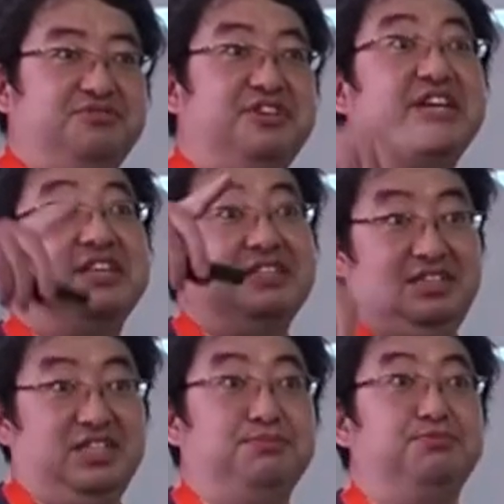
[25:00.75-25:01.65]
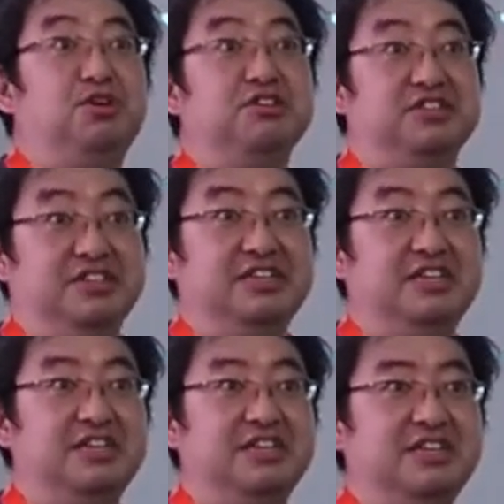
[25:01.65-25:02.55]
is broken,
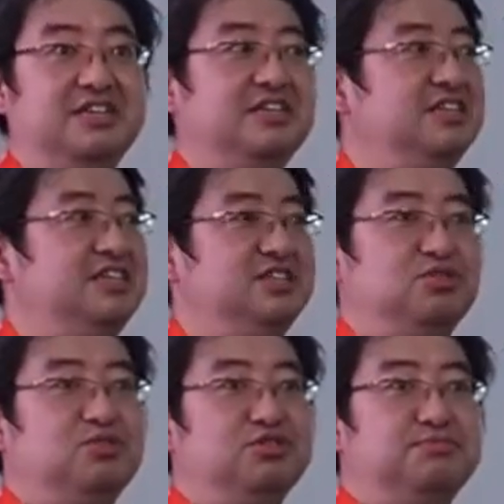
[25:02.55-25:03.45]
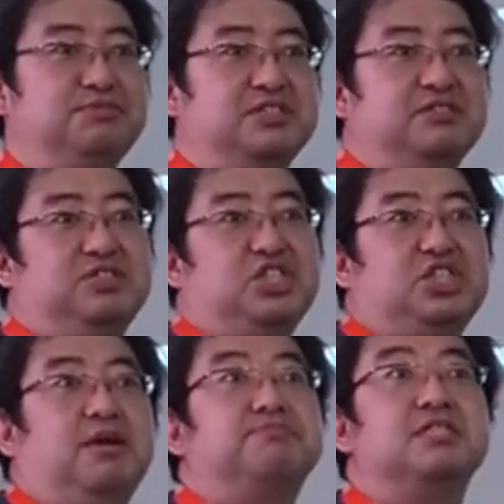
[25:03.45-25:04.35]
it automatically stops.
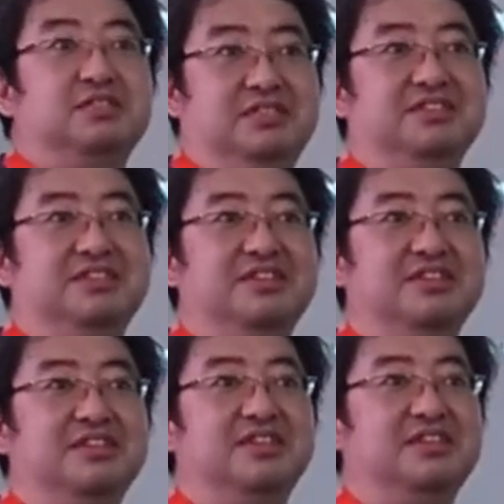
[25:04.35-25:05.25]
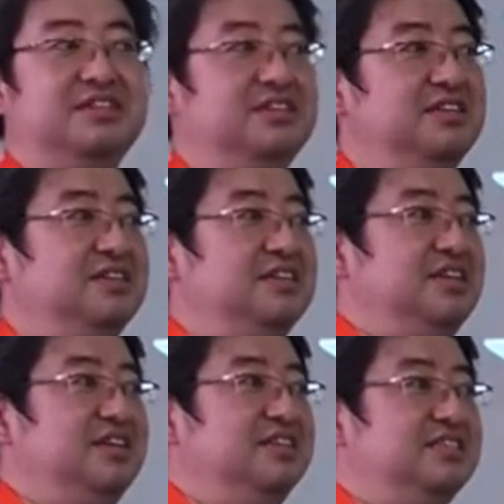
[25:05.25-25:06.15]
And then
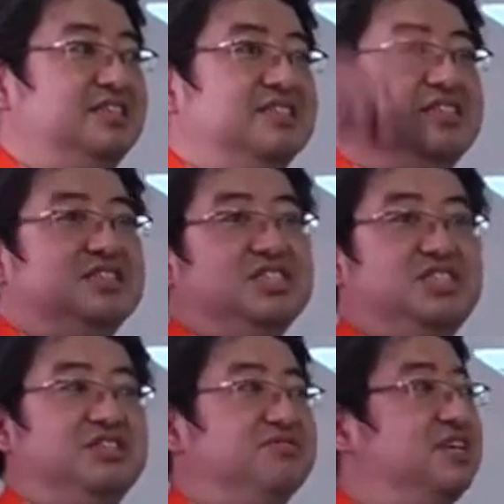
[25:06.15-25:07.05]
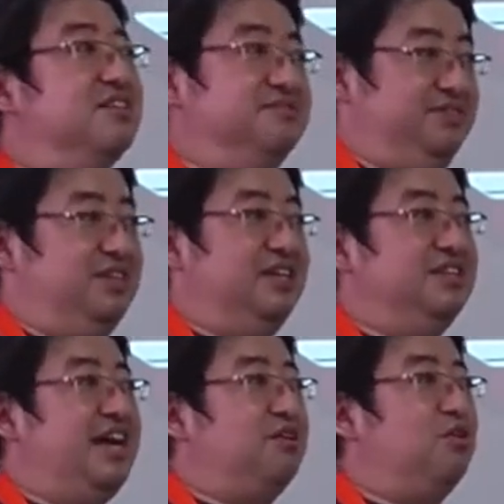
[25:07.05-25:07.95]
there's a signal uh,
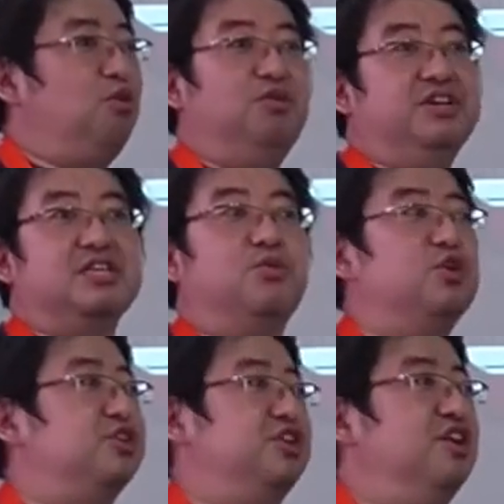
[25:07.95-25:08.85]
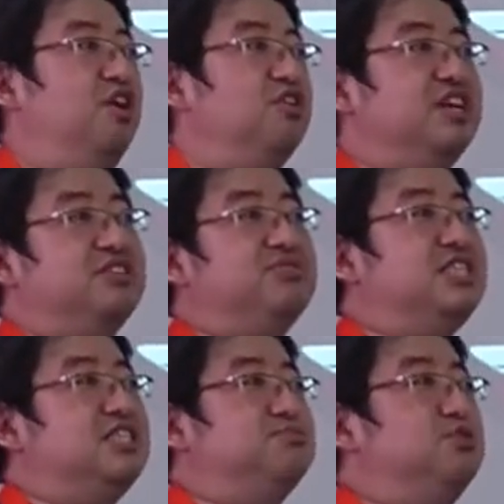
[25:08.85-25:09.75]
calling the worker, okay, thread is broken,
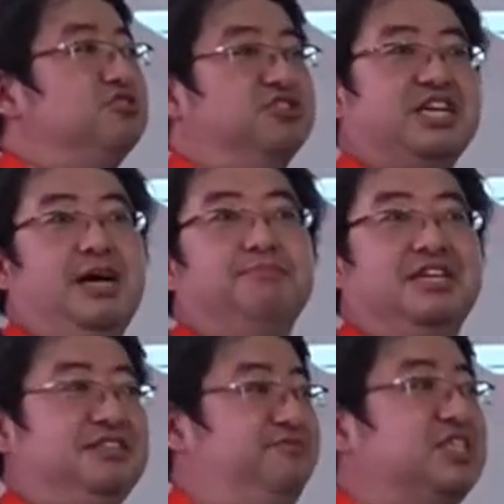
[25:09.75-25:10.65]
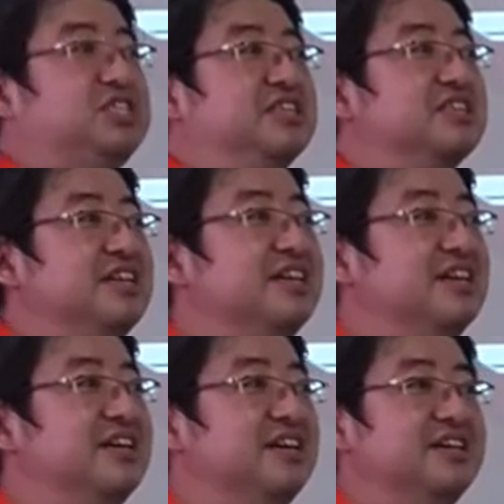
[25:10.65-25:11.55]
come and fix it.
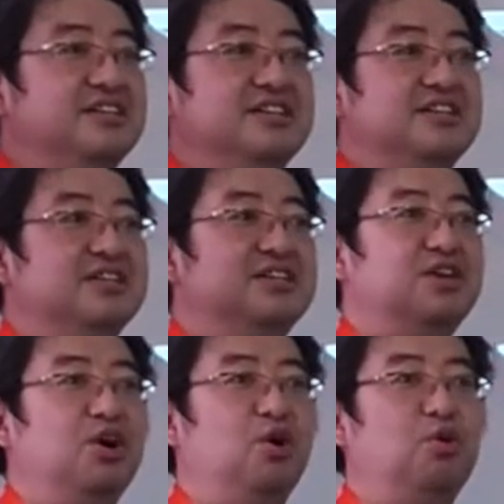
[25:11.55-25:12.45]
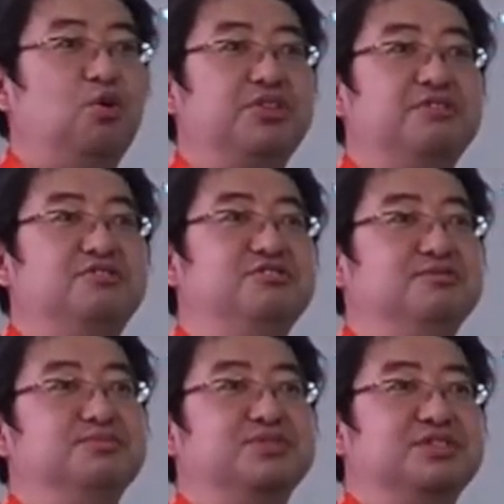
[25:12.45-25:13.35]
All the loom
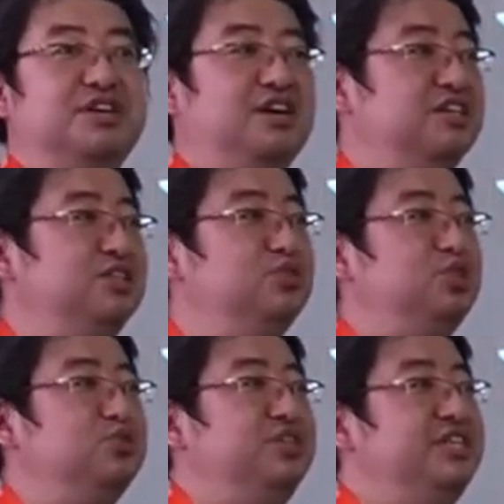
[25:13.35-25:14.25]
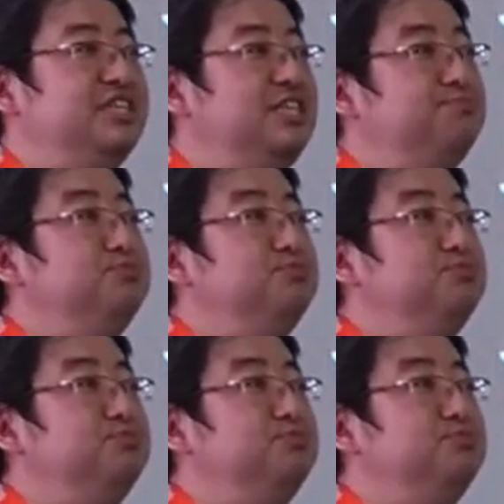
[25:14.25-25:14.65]
are usually keep moving.